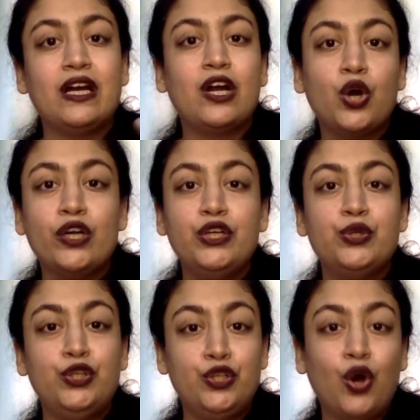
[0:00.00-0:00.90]
according to
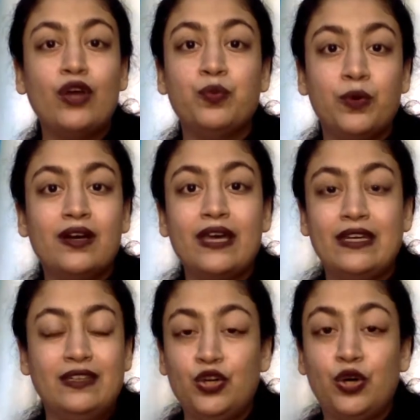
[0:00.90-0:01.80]
your work
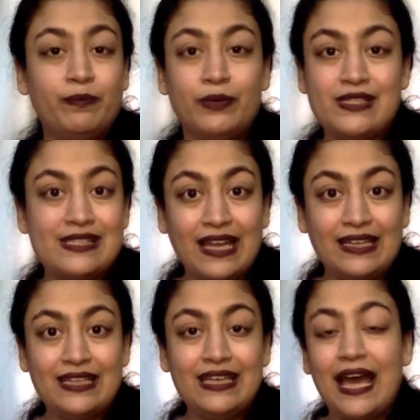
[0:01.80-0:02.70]
and your personality.